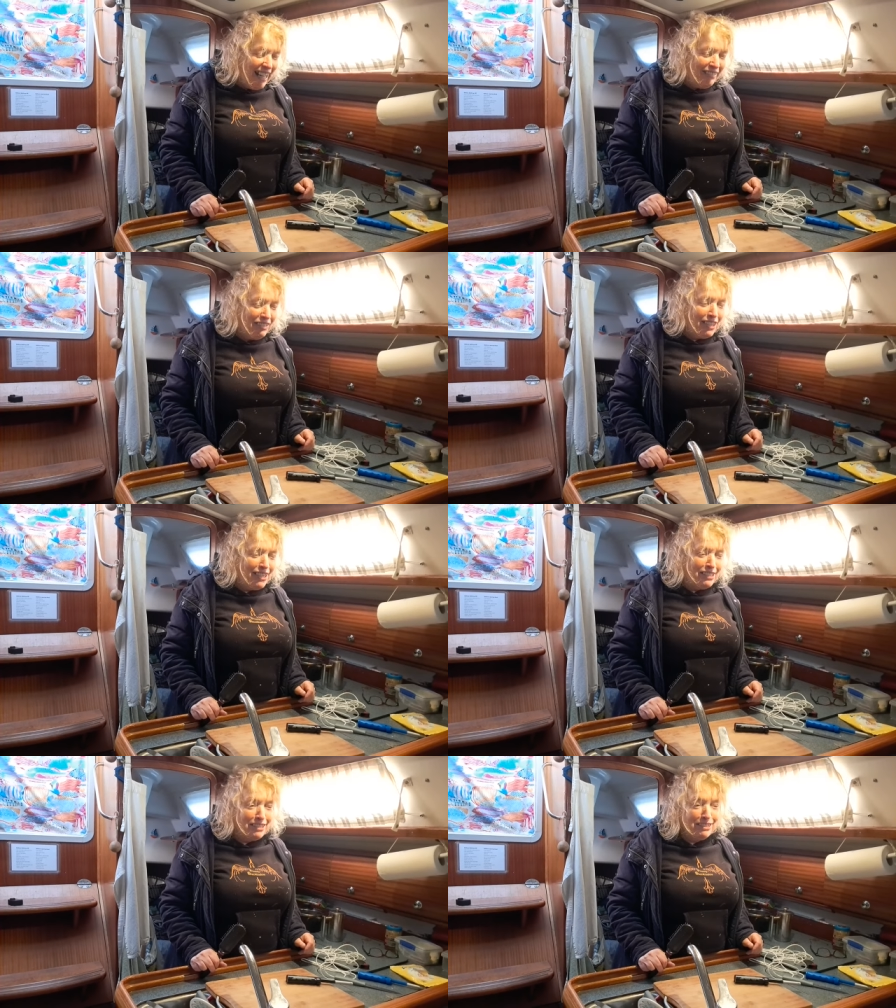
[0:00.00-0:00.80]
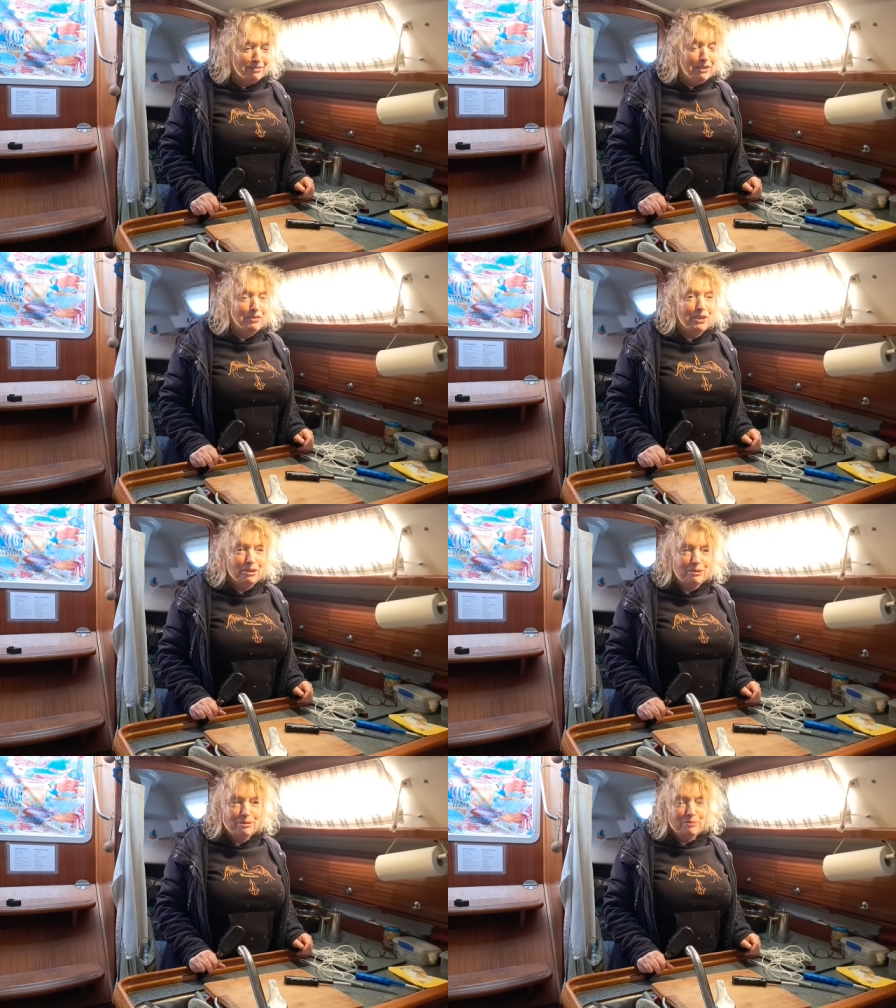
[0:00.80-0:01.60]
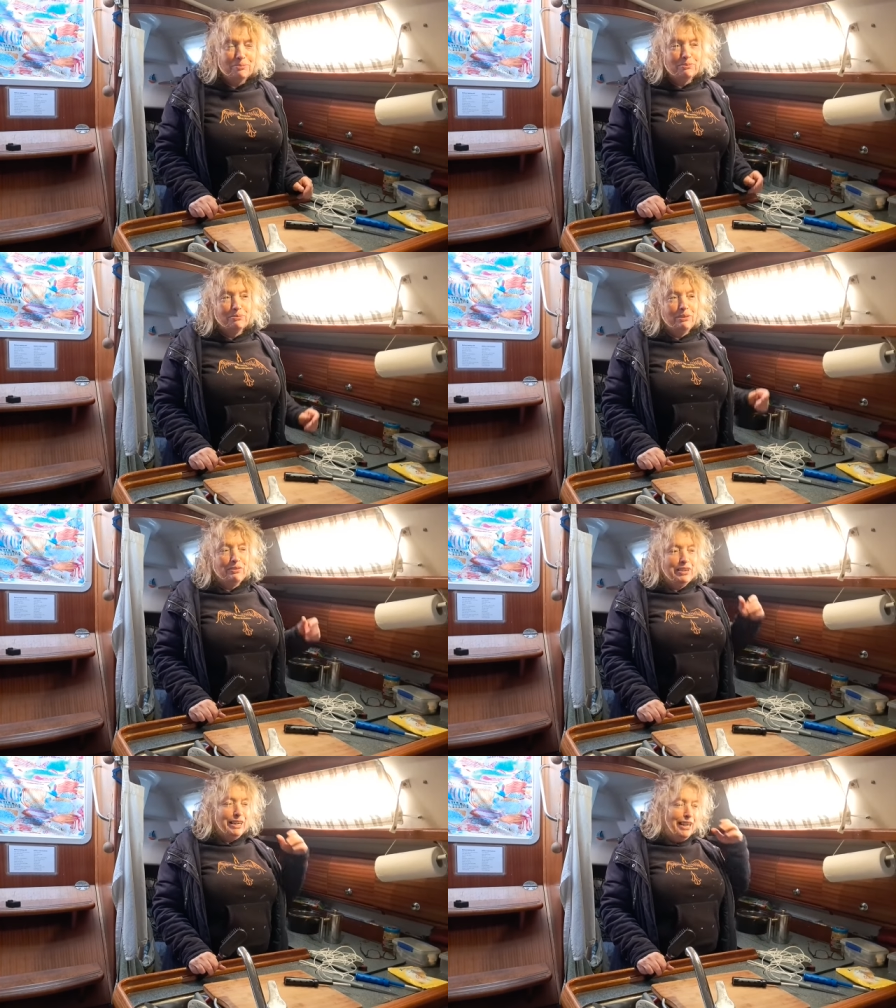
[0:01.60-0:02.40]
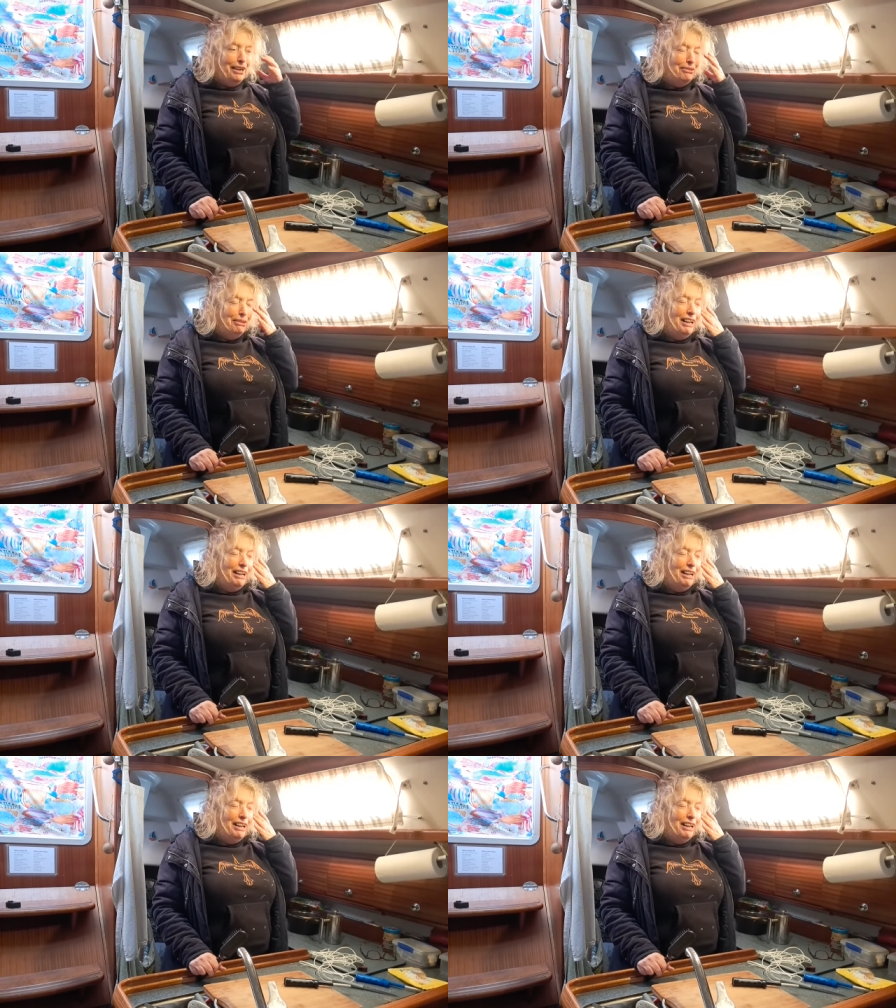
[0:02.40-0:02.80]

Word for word: I've just reviewed my video